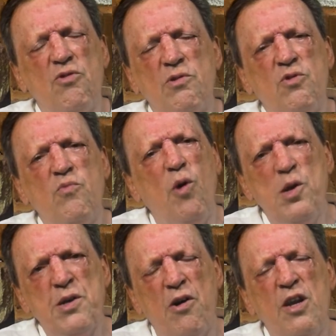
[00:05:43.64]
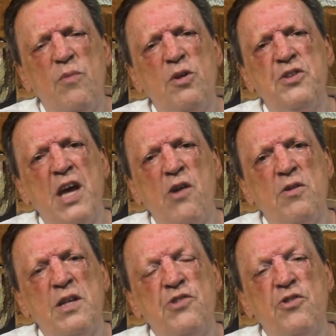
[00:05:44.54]
the most horrible
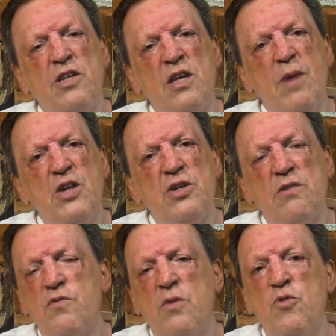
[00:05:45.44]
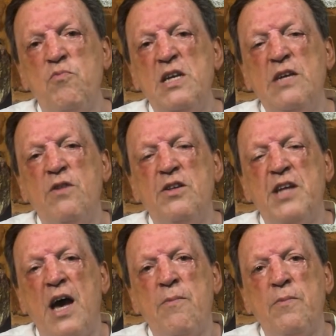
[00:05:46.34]
terror that you can imagine from the medieval
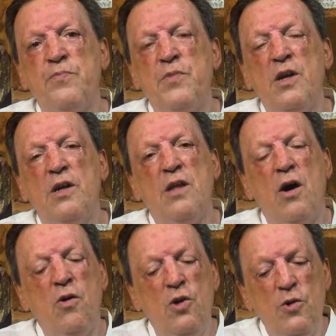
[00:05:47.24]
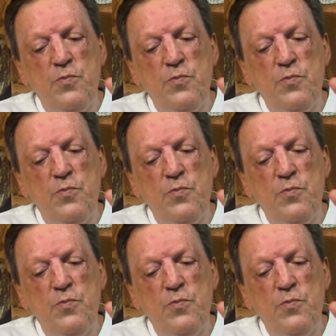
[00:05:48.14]
time. Now,